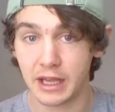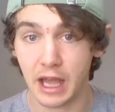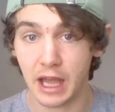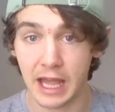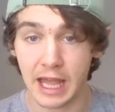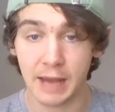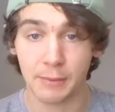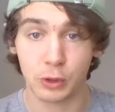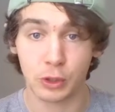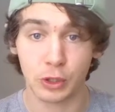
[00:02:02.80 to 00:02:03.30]
I
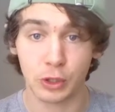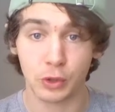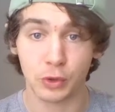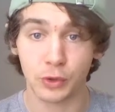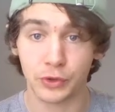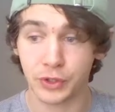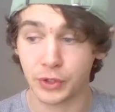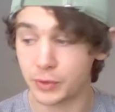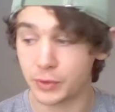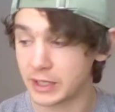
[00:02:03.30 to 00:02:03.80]
am going to go
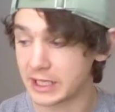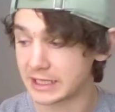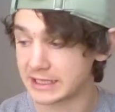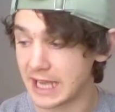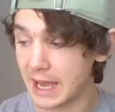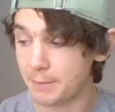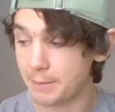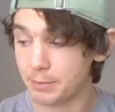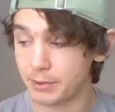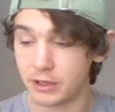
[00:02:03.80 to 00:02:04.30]
through an
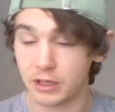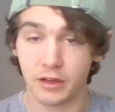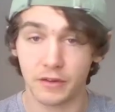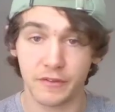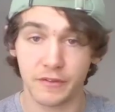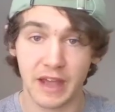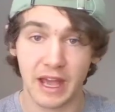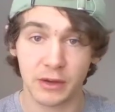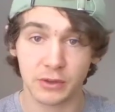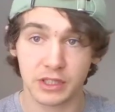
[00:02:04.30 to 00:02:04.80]
example
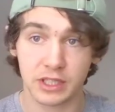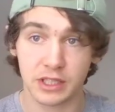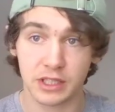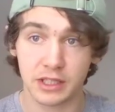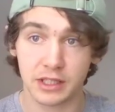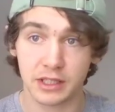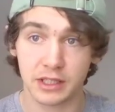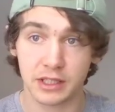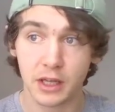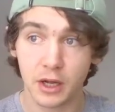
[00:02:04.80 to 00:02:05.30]
of how
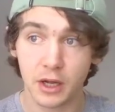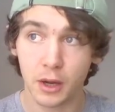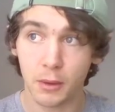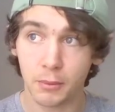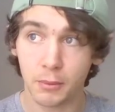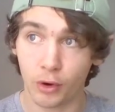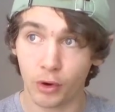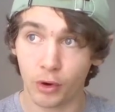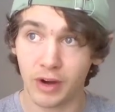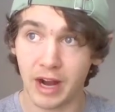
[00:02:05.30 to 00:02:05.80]
to
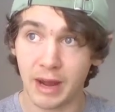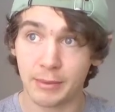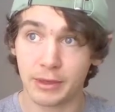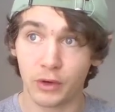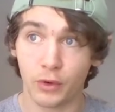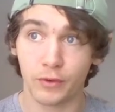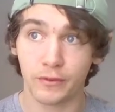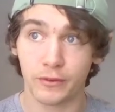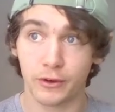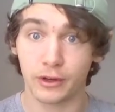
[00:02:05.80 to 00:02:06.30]
program it
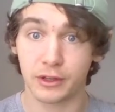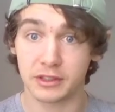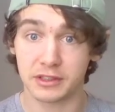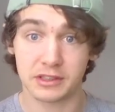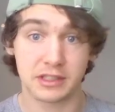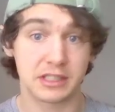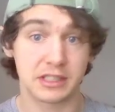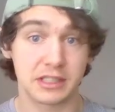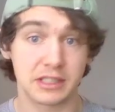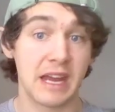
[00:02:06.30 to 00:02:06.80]
over
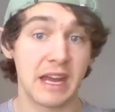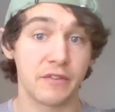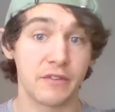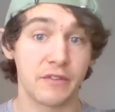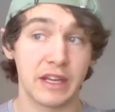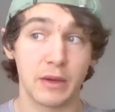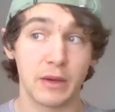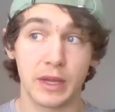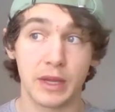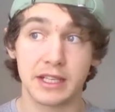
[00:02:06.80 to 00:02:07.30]
the span of
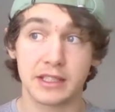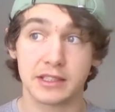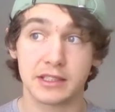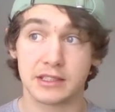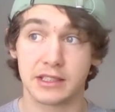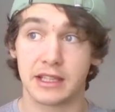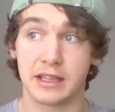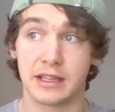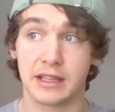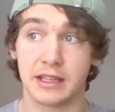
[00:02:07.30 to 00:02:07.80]
8 weeks,
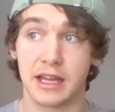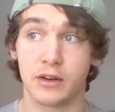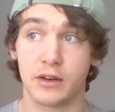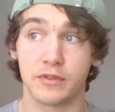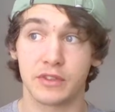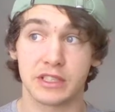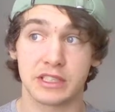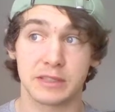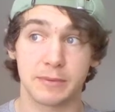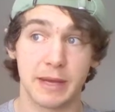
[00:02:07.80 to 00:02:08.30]
and then
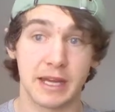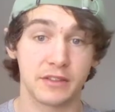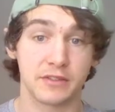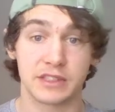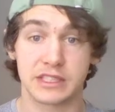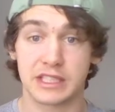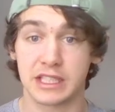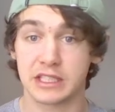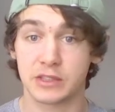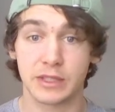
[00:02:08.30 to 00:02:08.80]
over the span of
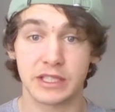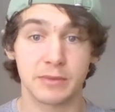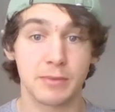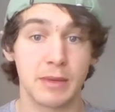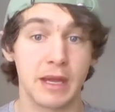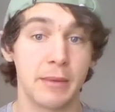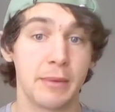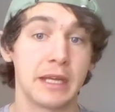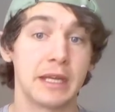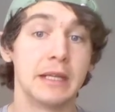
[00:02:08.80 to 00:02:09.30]
6 weeks
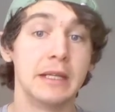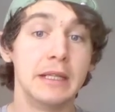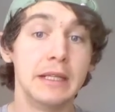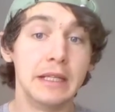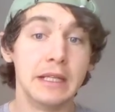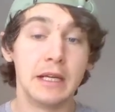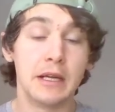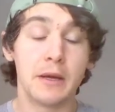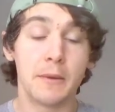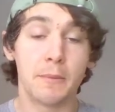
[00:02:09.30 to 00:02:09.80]
maybe.
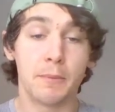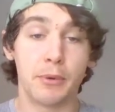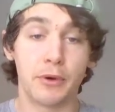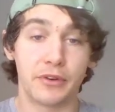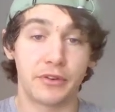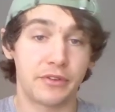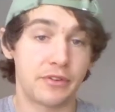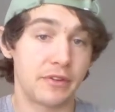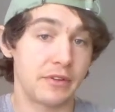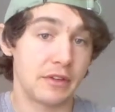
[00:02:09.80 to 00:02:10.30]

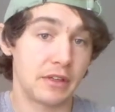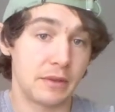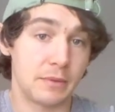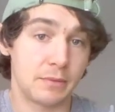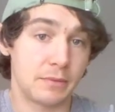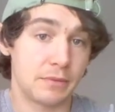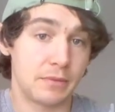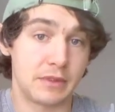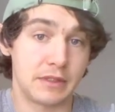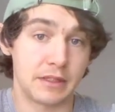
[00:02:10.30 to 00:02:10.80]
But
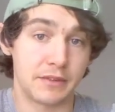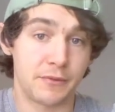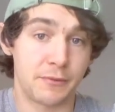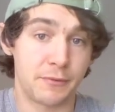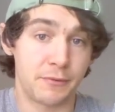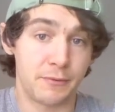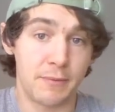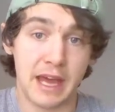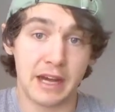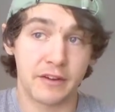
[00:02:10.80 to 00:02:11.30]
the
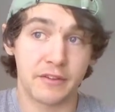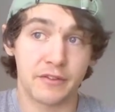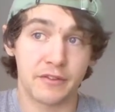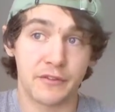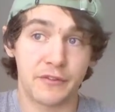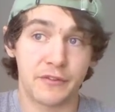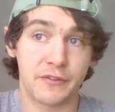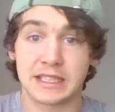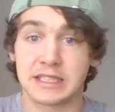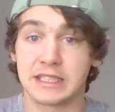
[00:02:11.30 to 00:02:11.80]
matter of the
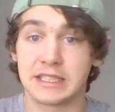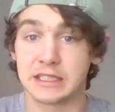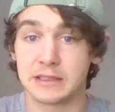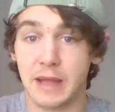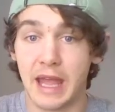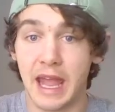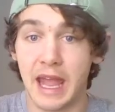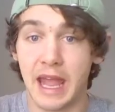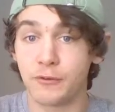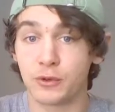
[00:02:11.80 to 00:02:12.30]
fact is,
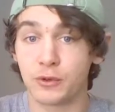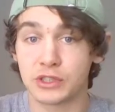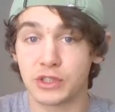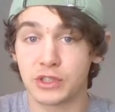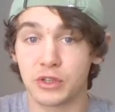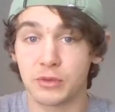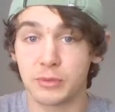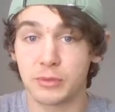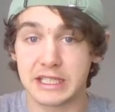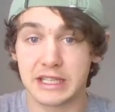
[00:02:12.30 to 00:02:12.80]
everyone's
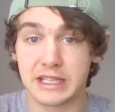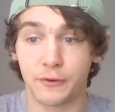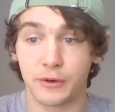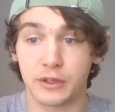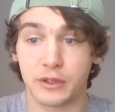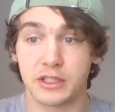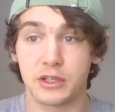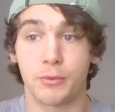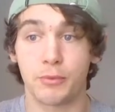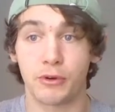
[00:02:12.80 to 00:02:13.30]
going to be
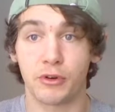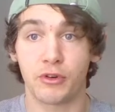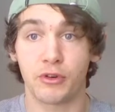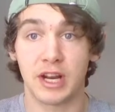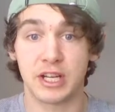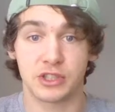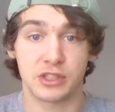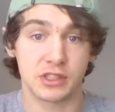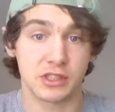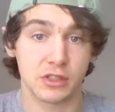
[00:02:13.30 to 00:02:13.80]
different. Your
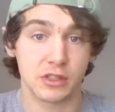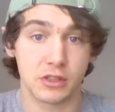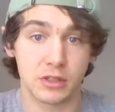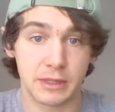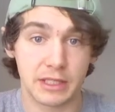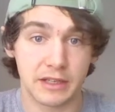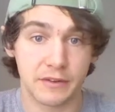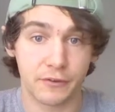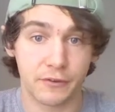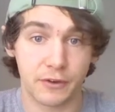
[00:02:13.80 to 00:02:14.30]
progression is going to
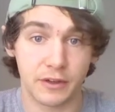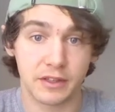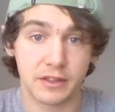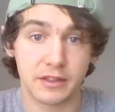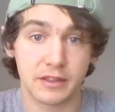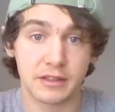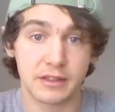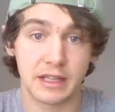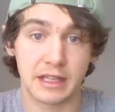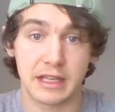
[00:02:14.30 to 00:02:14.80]
be
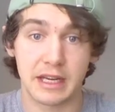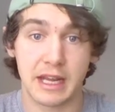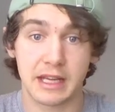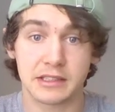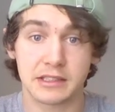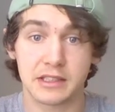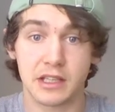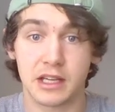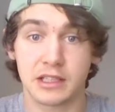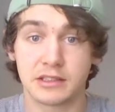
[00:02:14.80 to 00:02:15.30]
different than the
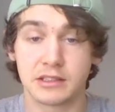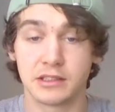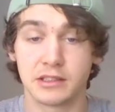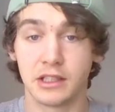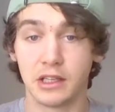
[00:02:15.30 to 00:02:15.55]
next guy's.